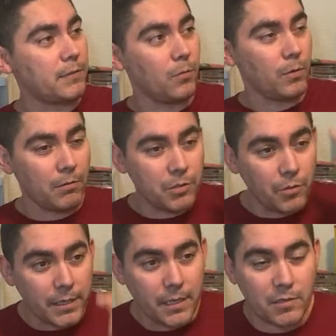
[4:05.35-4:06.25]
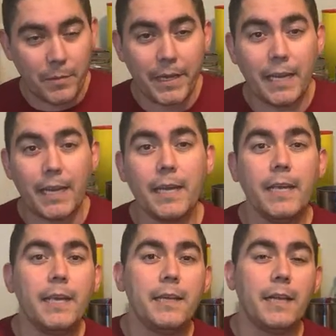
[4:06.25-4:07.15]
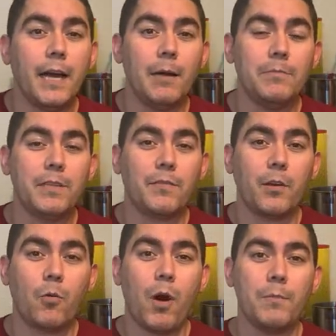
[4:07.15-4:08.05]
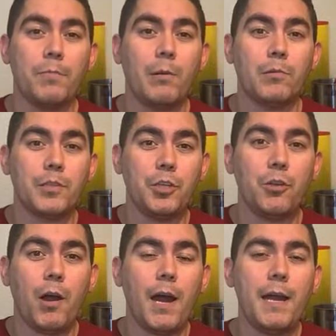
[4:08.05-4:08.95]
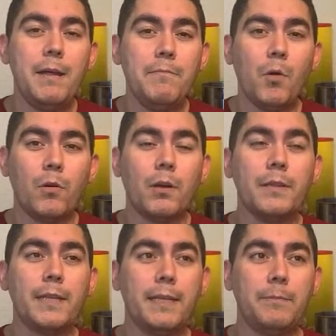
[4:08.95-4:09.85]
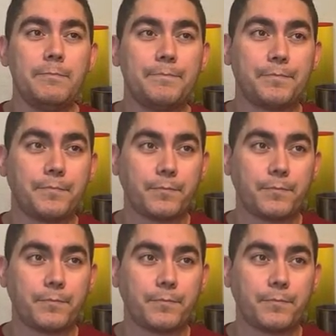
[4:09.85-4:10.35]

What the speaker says: So what I was doing is I was making different quad bubbles. And I'm more on